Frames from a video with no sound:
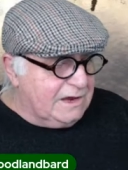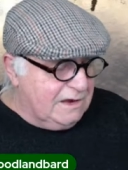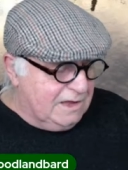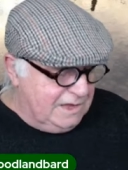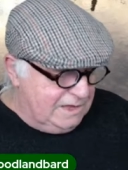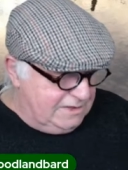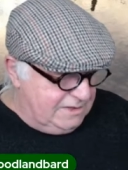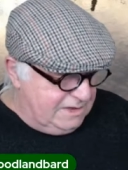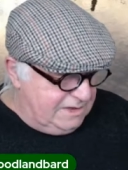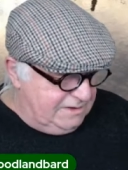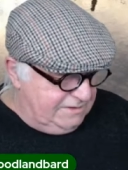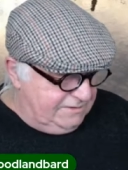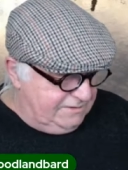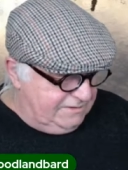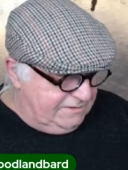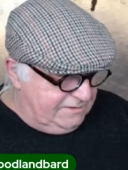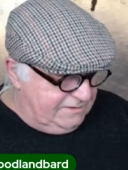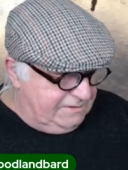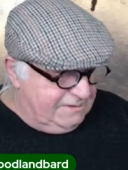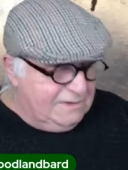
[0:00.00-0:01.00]
like this.
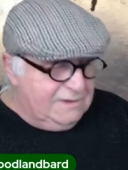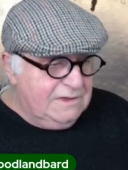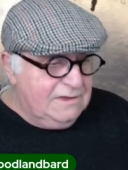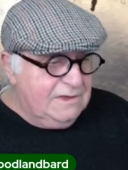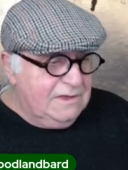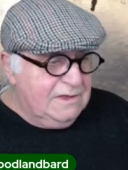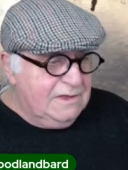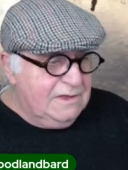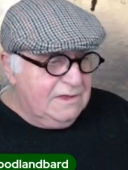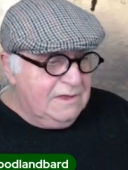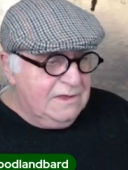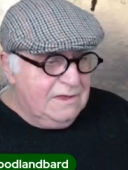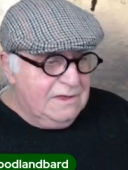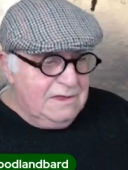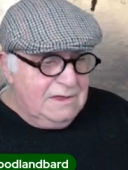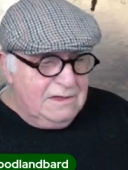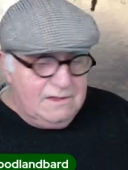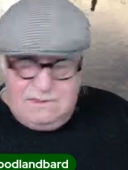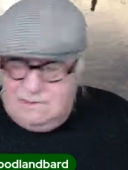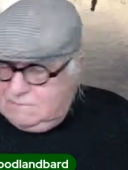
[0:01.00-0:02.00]

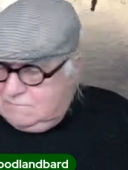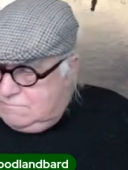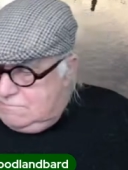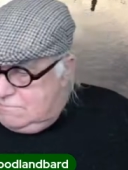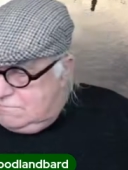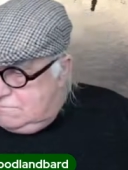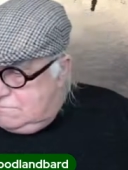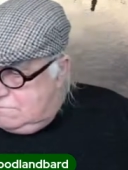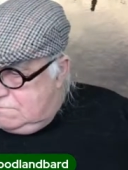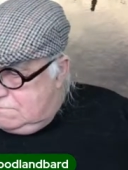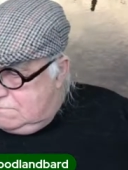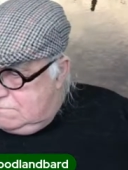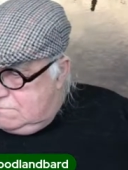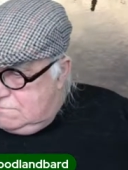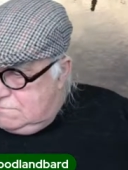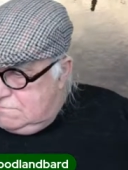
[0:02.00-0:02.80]
Um,